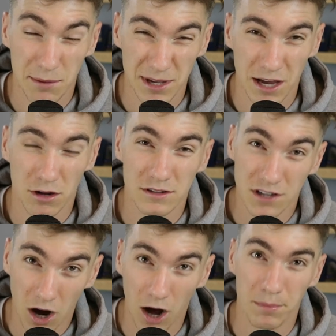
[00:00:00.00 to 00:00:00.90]
coming out on
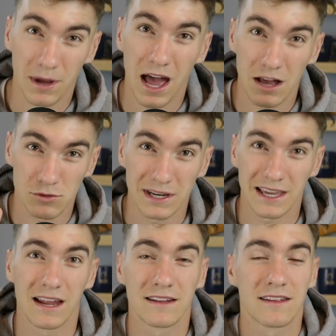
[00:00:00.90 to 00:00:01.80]
top, as we're going
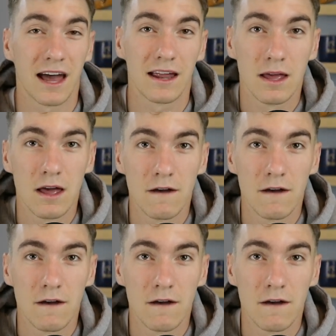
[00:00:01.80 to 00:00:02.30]
to get into that.